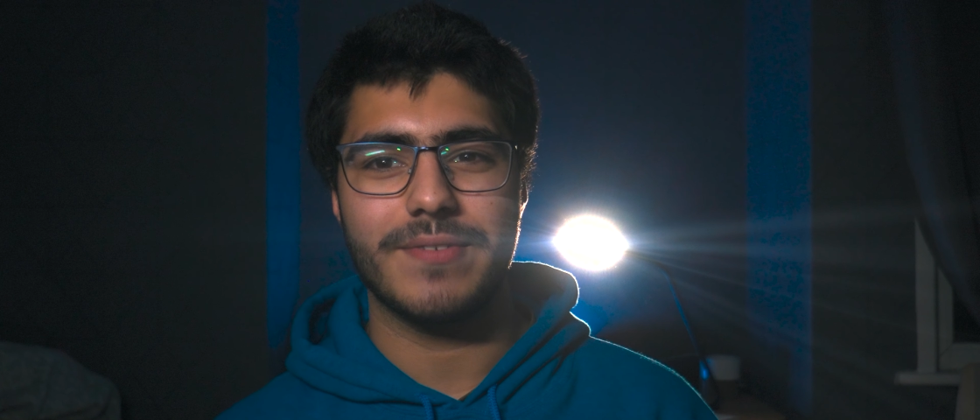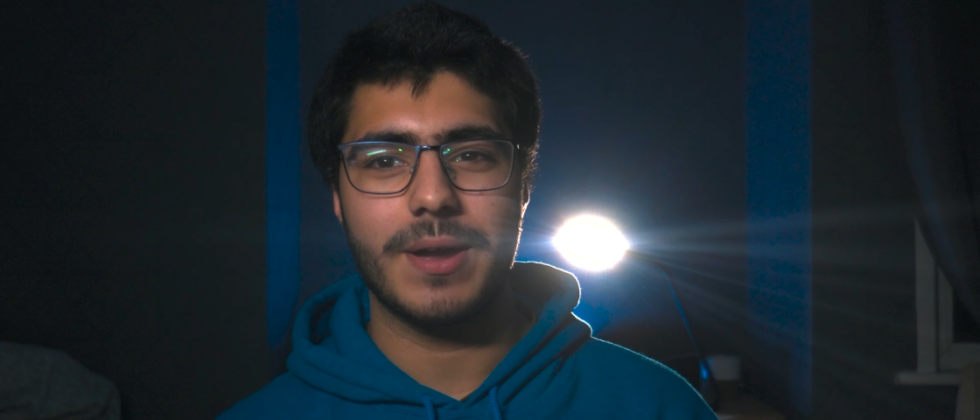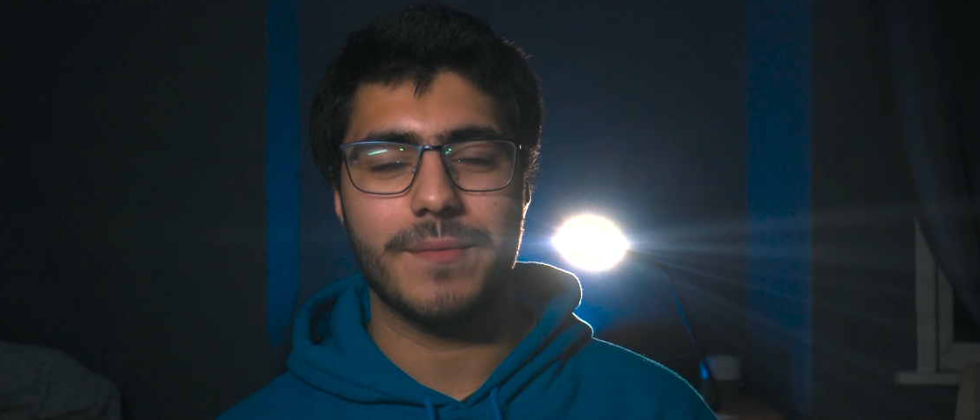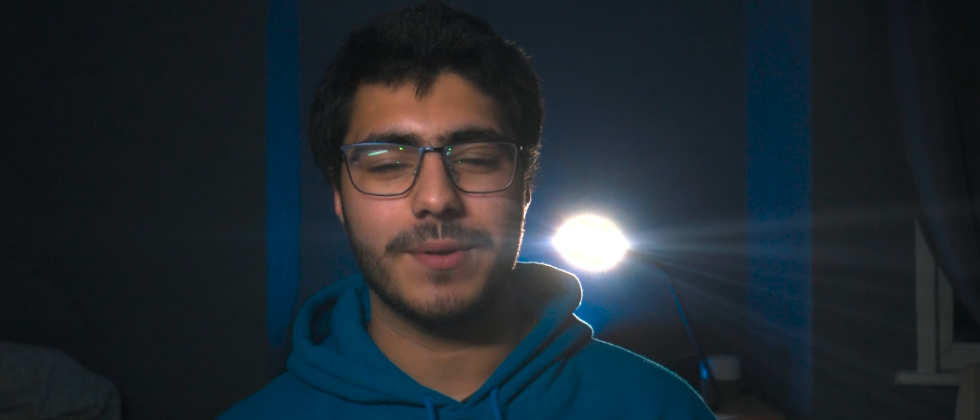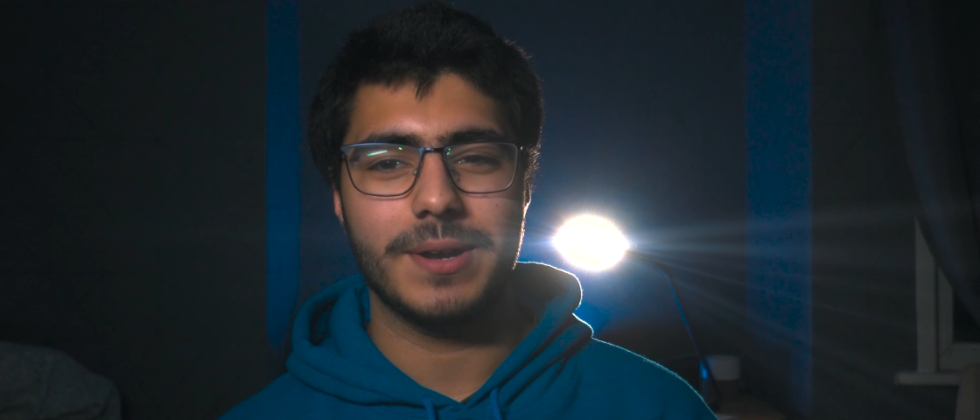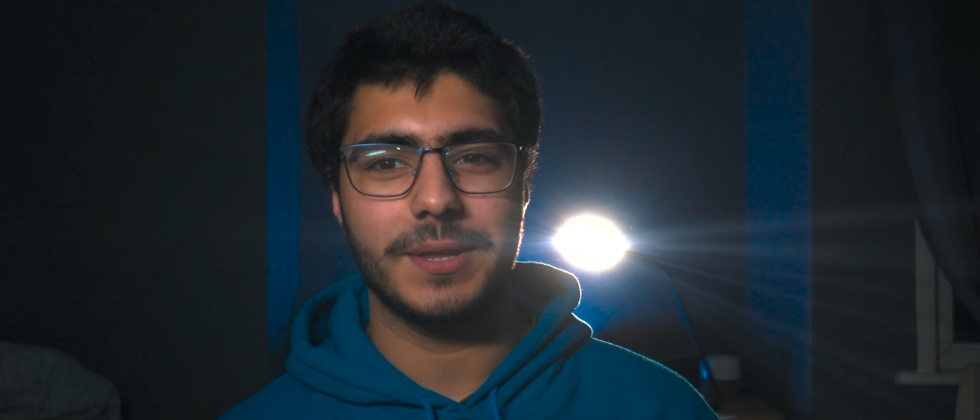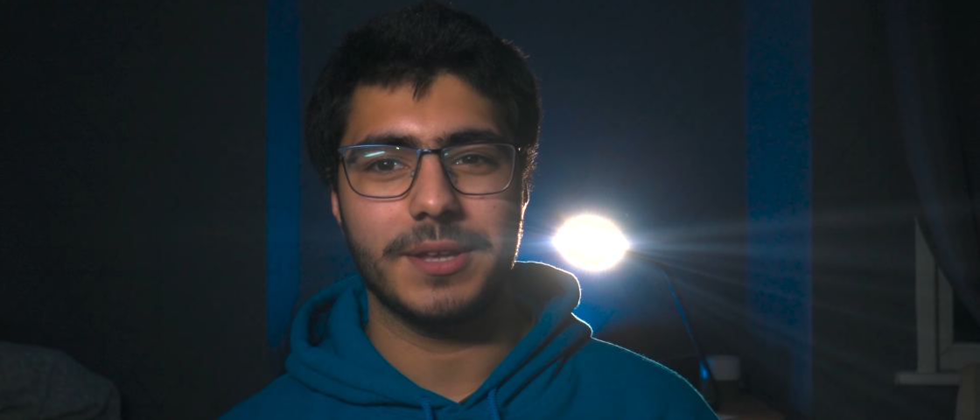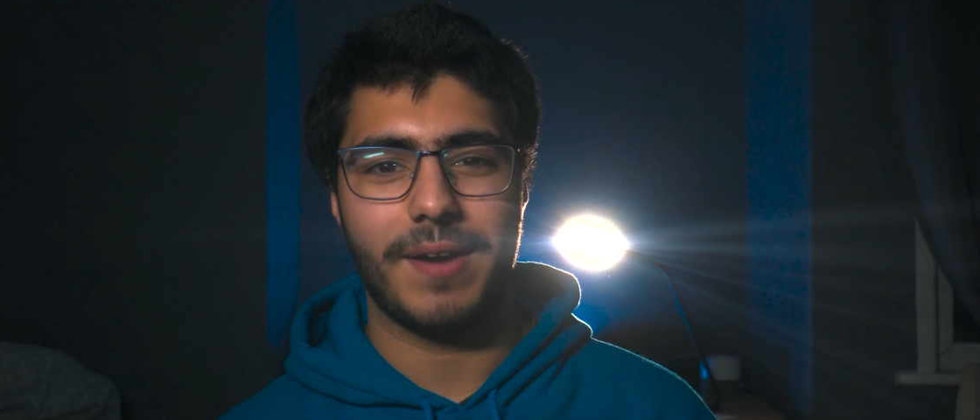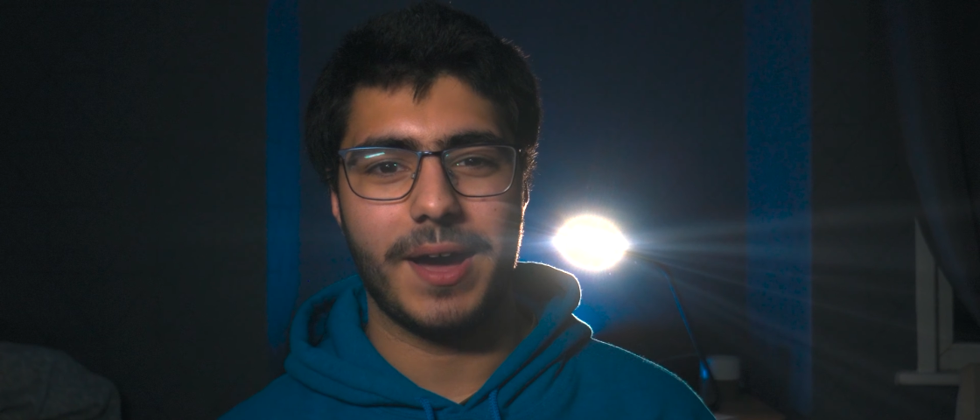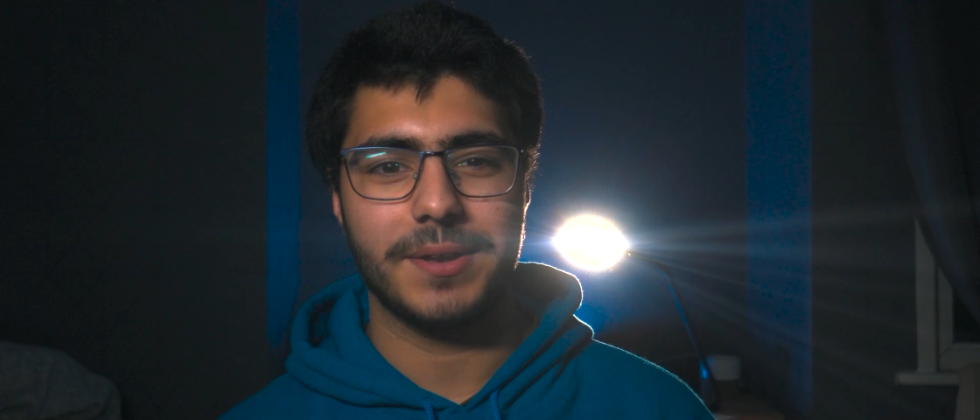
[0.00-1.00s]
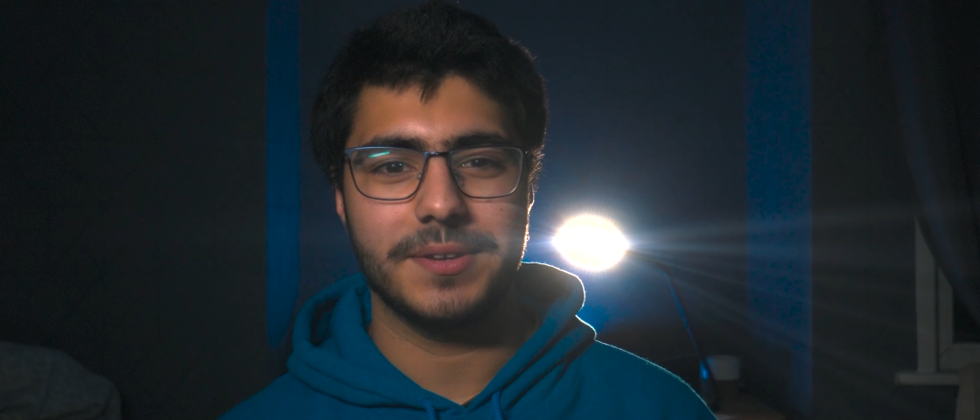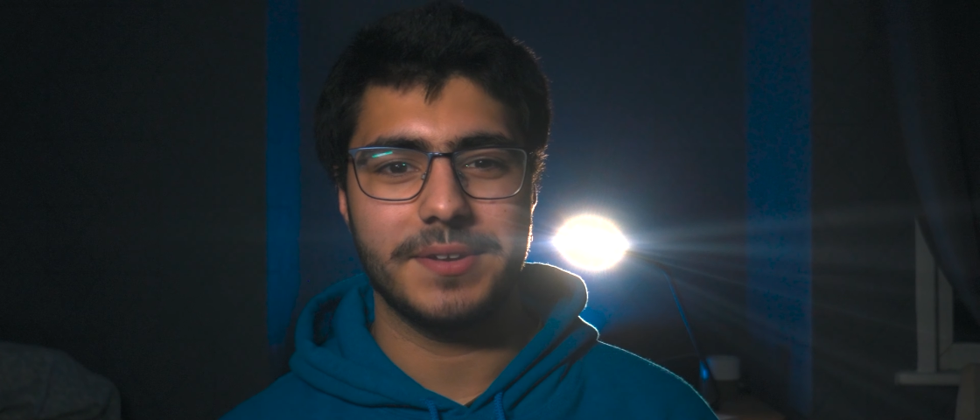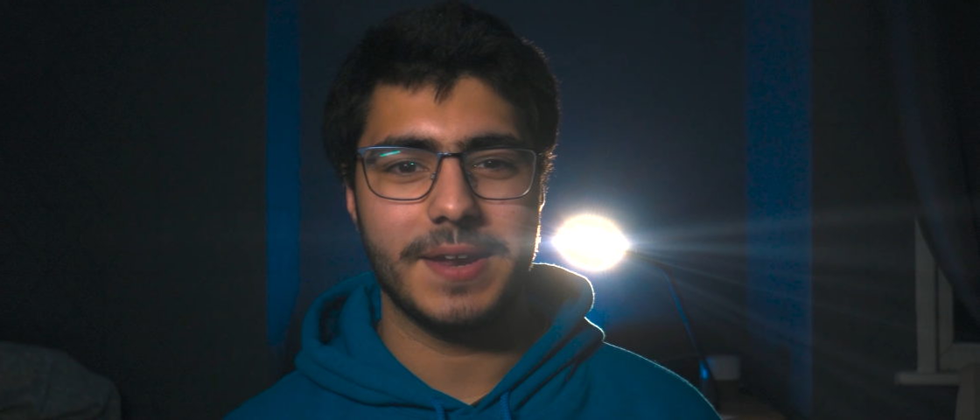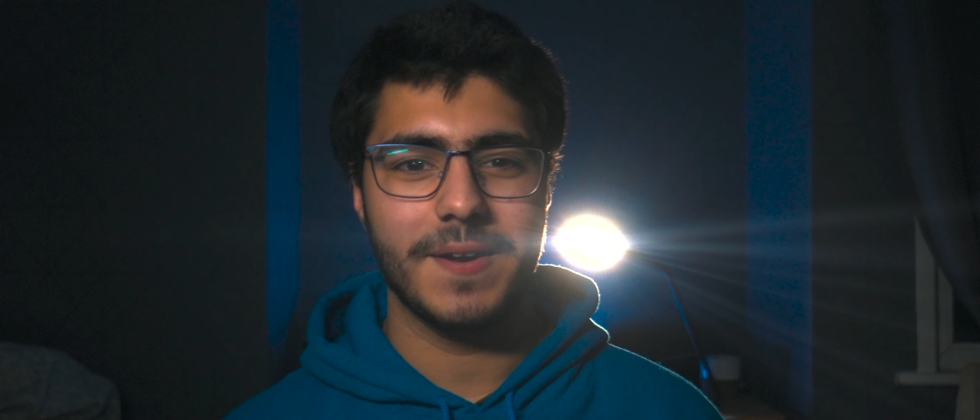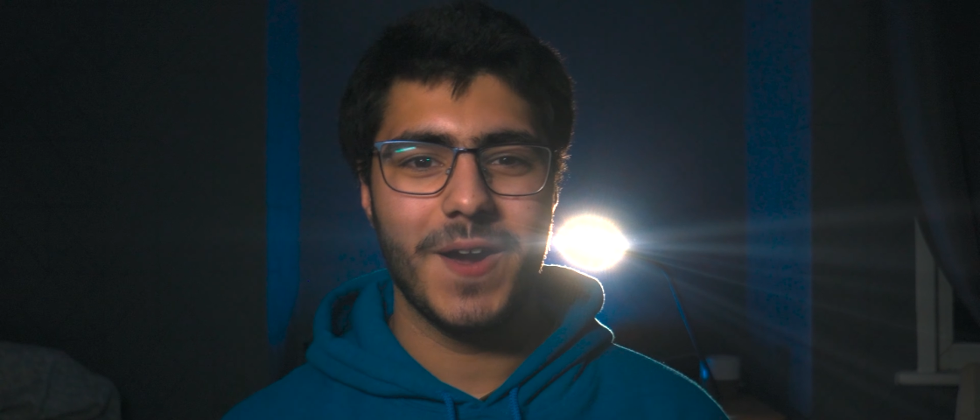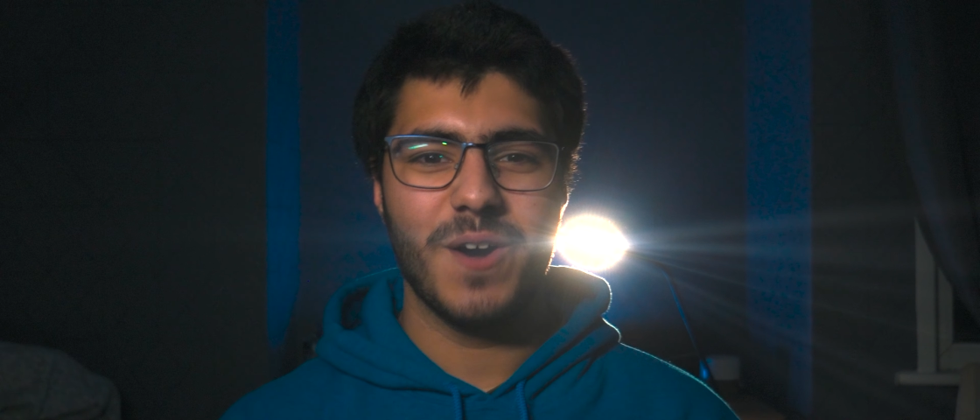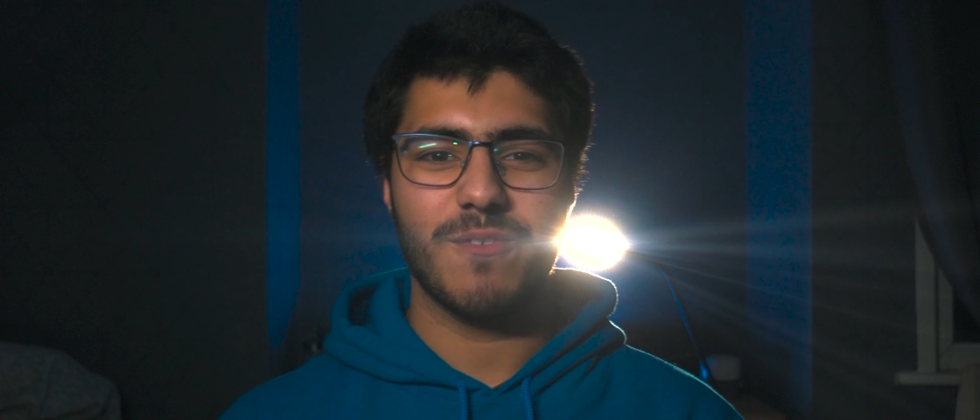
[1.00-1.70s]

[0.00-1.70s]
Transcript: favorite lens I've had to date